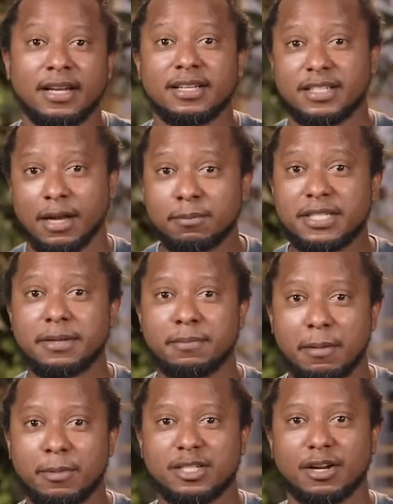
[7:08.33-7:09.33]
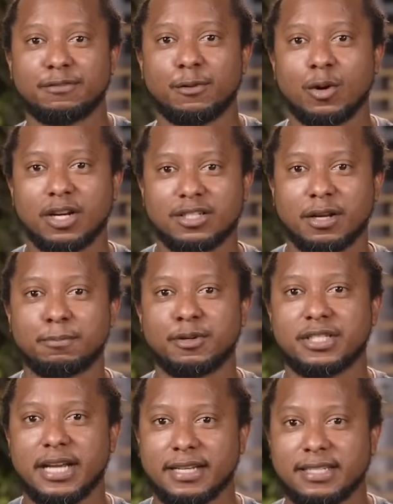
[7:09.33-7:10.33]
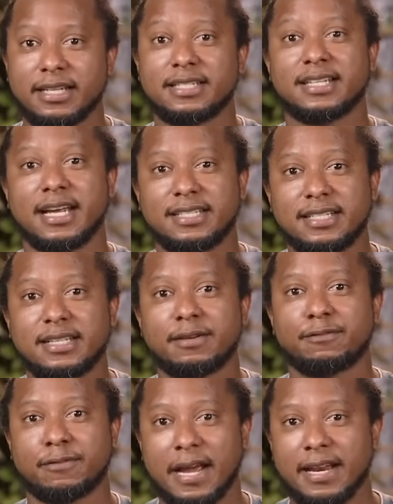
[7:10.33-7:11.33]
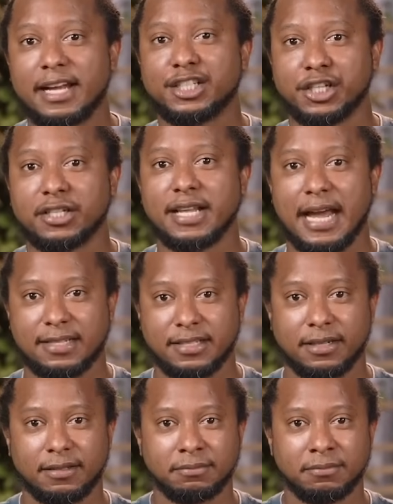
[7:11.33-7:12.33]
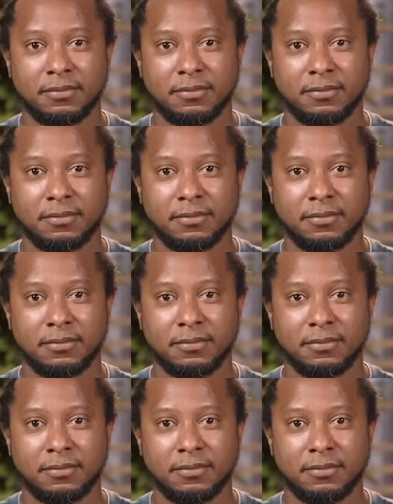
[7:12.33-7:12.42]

Some team members are focused on protecting sensitive financial data,